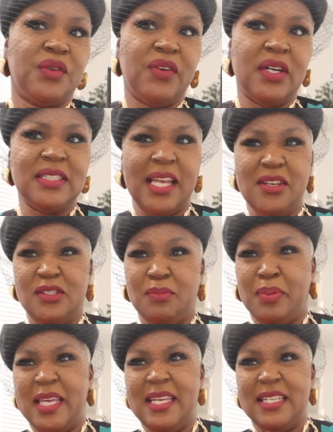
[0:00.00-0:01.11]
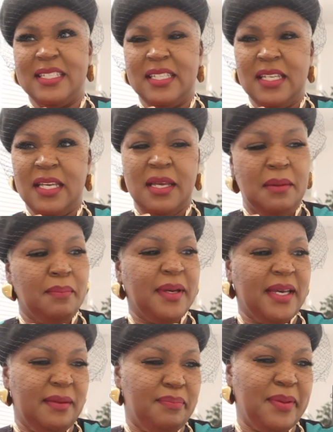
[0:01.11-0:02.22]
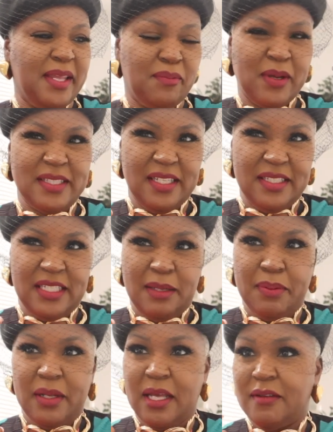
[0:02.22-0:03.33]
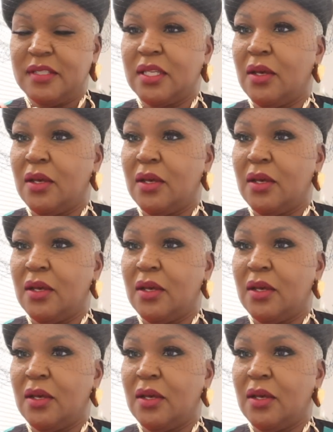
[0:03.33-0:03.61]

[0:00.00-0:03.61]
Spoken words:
First, I used Beat, but Beat wasn't deep enough,